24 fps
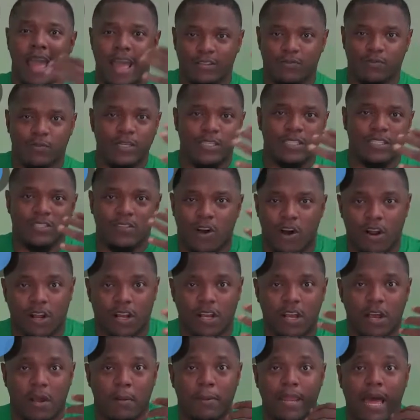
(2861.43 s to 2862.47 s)
as we
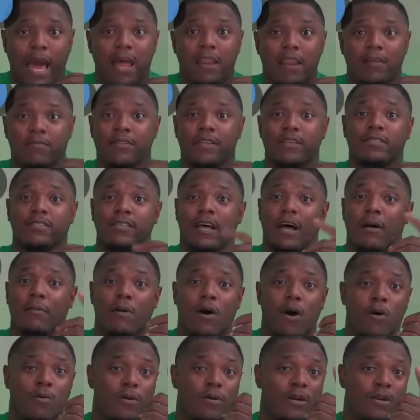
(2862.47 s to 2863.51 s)
start coming out of this, I'm
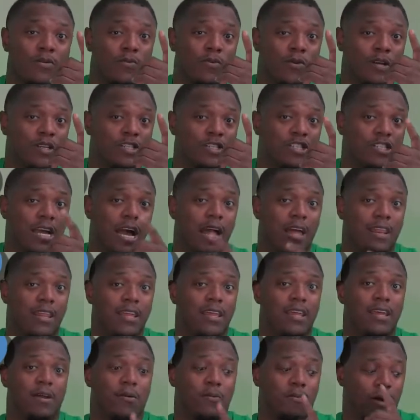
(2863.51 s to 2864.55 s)
already 1 shot in.
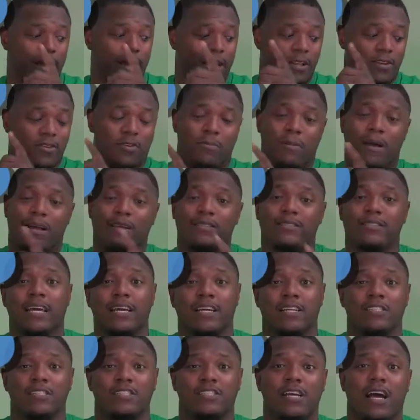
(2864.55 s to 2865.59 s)
I'm waiting on my
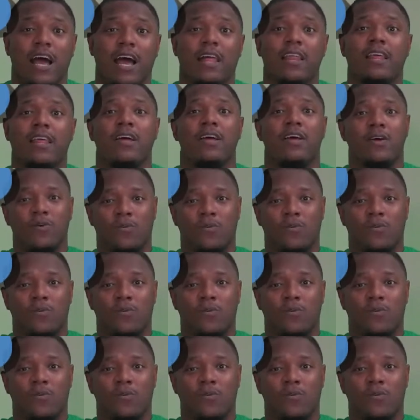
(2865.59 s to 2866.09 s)
2nd shot.